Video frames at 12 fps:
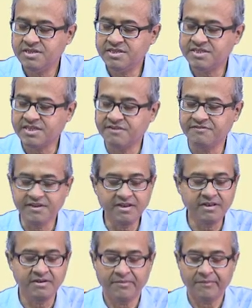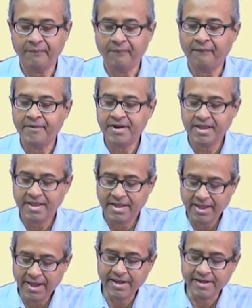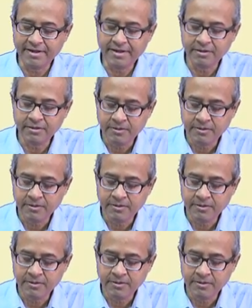is given and